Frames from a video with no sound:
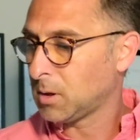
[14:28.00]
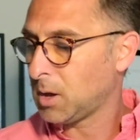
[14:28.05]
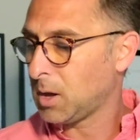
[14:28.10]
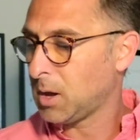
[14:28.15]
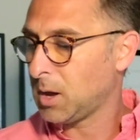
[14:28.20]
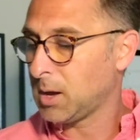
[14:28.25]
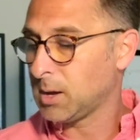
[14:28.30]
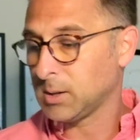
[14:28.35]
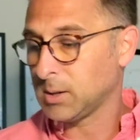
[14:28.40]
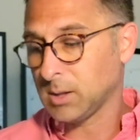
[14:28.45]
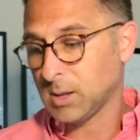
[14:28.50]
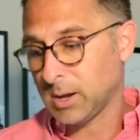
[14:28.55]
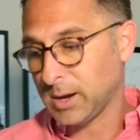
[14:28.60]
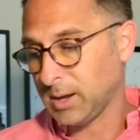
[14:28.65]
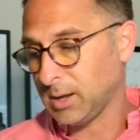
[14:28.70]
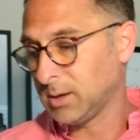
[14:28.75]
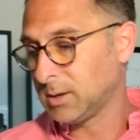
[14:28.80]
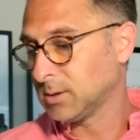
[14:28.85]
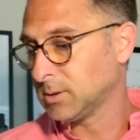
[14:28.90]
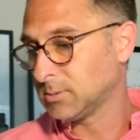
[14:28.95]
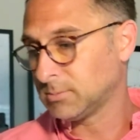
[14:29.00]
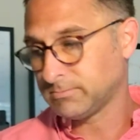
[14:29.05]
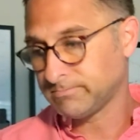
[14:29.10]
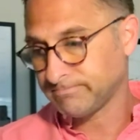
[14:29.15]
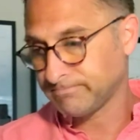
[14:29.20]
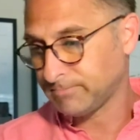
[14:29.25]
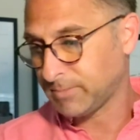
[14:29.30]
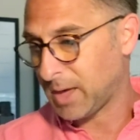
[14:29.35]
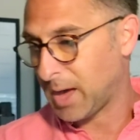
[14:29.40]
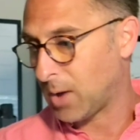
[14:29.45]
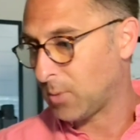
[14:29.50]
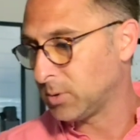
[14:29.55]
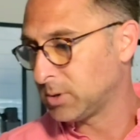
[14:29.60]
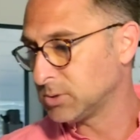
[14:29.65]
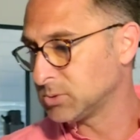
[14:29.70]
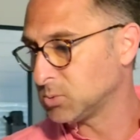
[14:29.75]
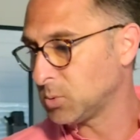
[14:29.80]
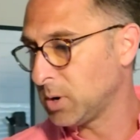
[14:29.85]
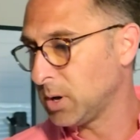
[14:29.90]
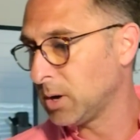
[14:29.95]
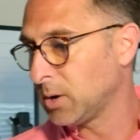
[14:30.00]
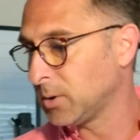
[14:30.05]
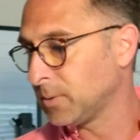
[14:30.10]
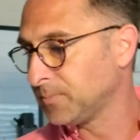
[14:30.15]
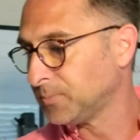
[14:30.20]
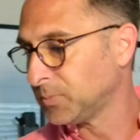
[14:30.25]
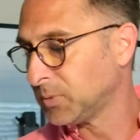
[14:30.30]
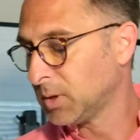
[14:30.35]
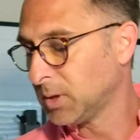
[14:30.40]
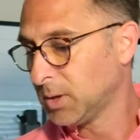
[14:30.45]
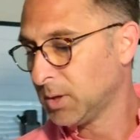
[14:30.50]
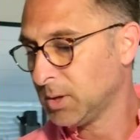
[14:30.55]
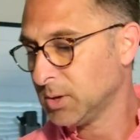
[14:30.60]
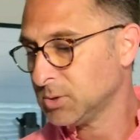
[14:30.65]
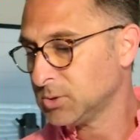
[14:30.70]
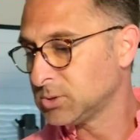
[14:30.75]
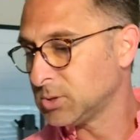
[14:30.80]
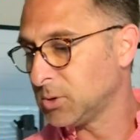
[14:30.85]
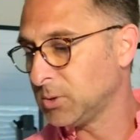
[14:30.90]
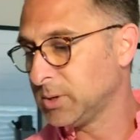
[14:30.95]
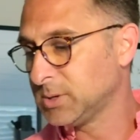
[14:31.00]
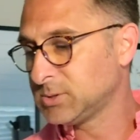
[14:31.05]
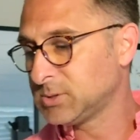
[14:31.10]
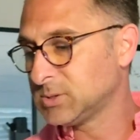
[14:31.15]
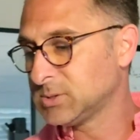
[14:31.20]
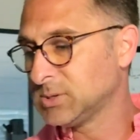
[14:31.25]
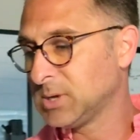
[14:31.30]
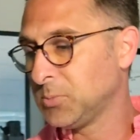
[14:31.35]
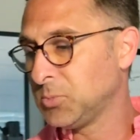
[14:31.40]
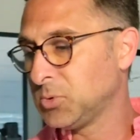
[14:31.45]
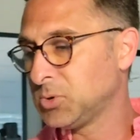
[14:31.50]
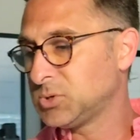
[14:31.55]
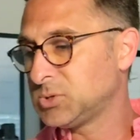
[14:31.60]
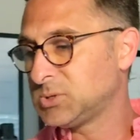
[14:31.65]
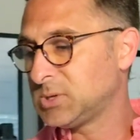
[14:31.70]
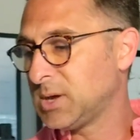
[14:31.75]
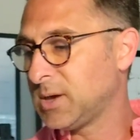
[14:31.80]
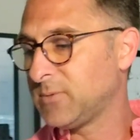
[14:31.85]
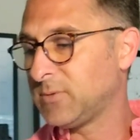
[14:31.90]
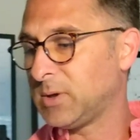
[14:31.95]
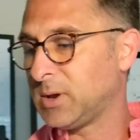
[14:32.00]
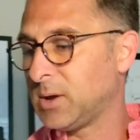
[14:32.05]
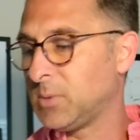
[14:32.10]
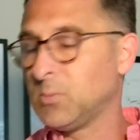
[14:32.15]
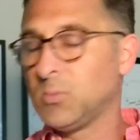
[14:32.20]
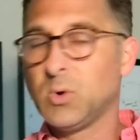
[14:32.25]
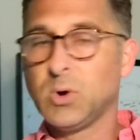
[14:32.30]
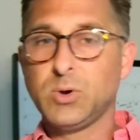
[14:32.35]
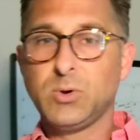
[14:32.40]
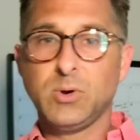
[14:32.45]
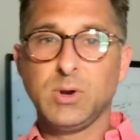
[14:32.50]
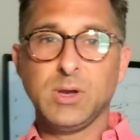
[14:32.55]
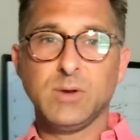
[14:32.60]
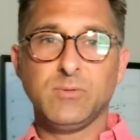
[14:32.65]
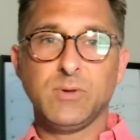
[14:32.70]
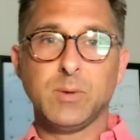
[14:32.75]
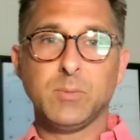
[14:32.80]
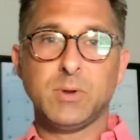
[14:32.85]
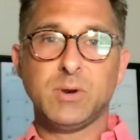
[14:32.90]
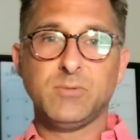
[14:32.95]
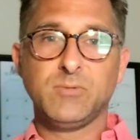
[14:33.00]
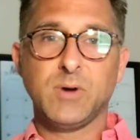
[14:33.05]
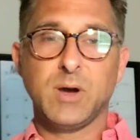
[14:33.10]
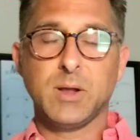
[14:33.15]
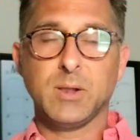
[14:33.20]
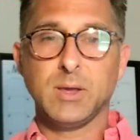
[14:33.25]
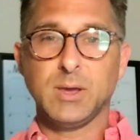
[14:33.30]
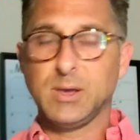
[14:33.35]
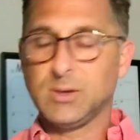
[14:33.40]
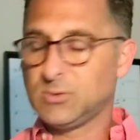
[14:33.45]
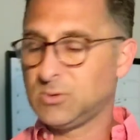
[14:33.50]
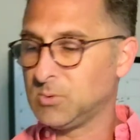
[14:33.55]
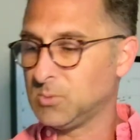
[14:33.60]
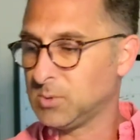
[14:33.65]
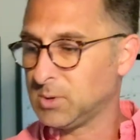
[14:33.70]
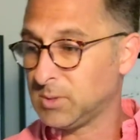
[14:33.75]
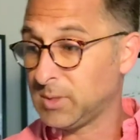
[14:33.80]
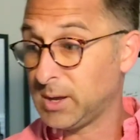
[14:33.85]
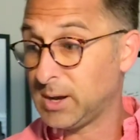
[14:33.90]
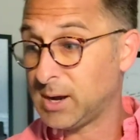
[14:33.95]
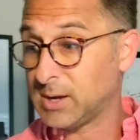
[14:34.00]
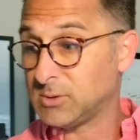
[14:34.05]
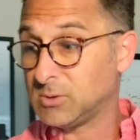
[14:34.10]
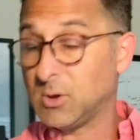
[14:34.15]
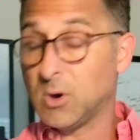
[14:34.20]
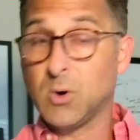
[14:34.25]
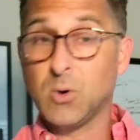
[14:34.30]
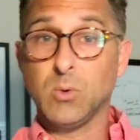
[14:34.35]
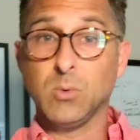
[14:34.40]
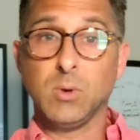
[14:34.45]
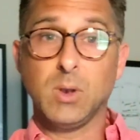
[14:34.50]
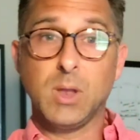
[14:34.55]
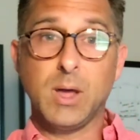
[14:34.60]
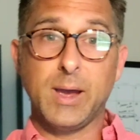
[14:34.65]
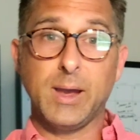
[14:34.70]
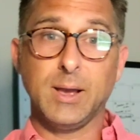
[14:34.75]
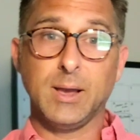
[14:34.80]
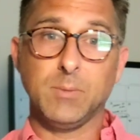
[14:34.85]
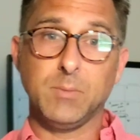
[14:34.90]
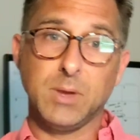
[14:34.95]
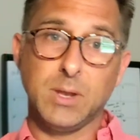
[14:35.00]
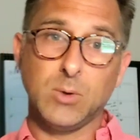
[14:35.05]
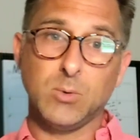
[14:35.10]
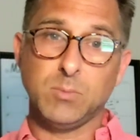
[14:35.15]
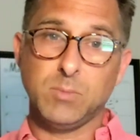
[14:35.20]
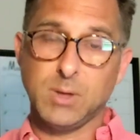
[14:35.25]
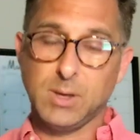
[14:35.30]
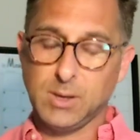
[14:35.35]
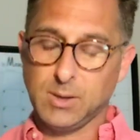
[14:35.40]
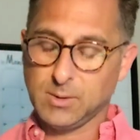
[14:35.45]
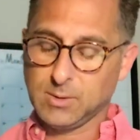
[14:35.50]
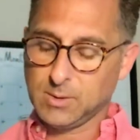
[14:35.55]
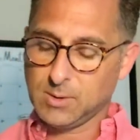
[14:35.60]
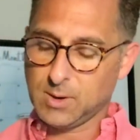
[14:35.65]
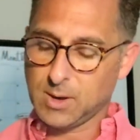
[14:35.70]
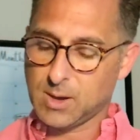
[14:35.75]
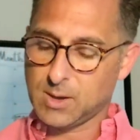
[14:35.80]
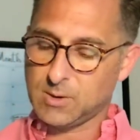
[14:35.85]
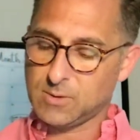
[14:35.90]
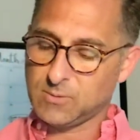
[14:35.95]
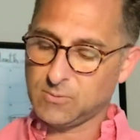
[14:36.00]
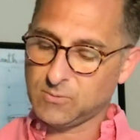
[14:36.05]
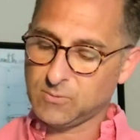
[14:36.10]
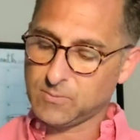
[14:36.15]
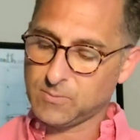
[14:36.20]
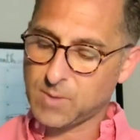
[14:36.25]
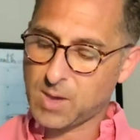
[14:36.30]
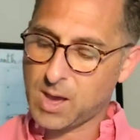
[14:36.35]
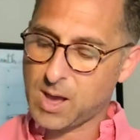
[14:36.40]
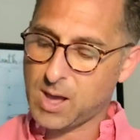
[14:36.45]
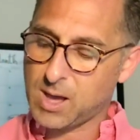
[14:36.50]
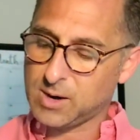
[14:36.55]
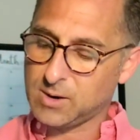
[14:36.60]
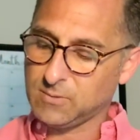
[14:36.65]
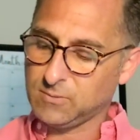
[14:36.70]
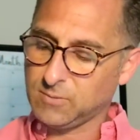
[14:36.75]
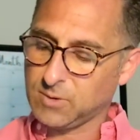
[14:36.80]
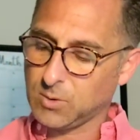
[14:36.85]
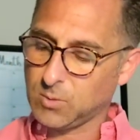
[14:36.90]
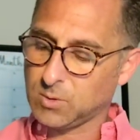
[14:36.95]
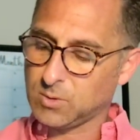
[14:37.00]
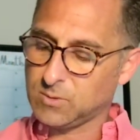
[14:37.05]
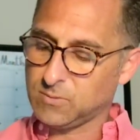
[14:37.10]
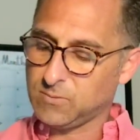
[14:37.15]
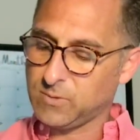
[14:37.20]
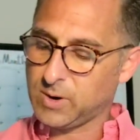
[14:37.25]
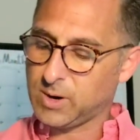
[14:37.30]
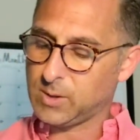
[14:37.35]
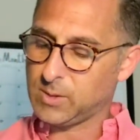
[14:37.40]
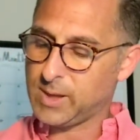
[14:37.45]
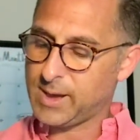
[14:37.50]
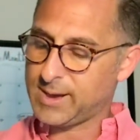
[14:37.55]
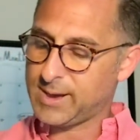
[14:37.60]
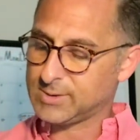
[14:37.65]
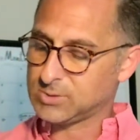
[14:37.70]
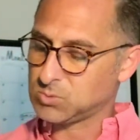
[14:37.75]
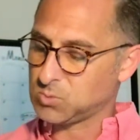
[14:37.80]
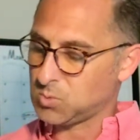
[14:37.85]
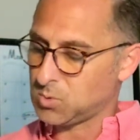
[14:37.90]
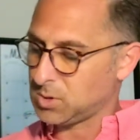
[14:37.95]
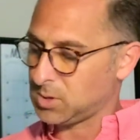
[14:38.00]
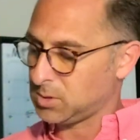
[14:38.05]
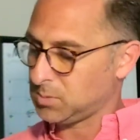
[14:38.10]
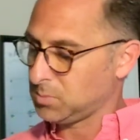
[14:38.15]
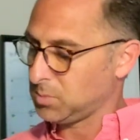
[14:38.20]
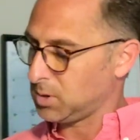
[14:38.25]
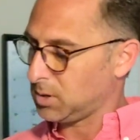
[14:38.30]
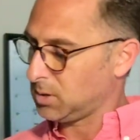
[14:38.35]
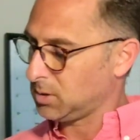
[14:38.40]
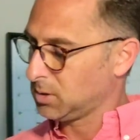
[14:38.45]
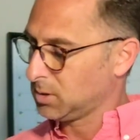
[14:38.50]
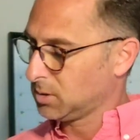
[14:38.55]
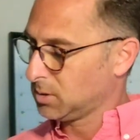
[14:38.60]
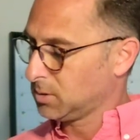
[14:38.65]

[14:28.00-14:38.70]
I like that one as well. So this is number 7. I'm wondering if I'm going to finally get to one that I don't like. I mean, it would be kind of odd if it were the very last one, but